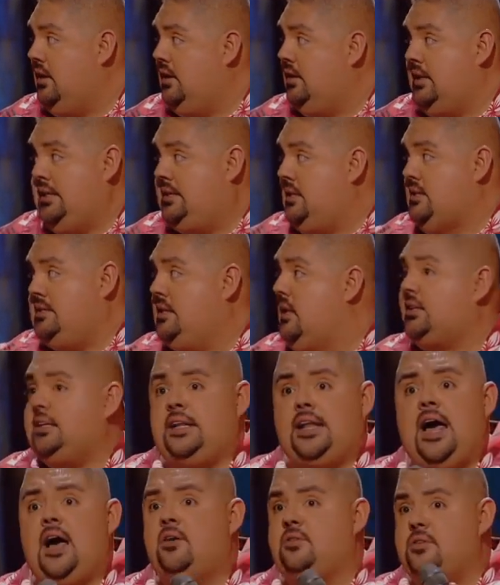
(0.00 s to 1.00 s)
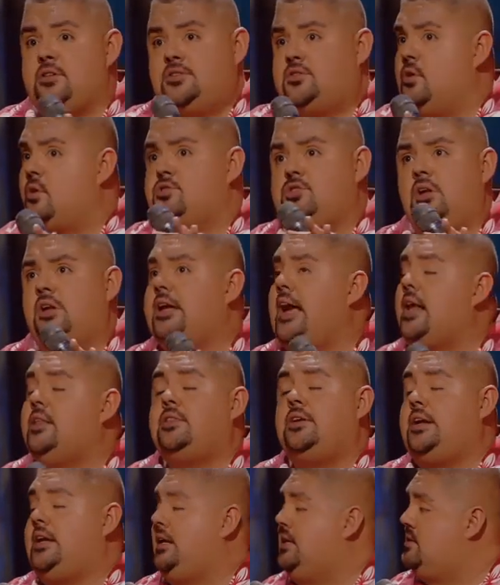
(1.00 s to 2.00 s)
It is not allowed. The social
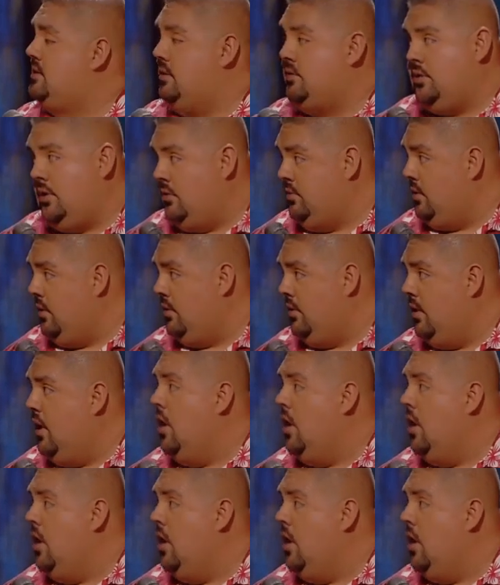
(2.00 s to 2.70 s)
gathering is a no-no.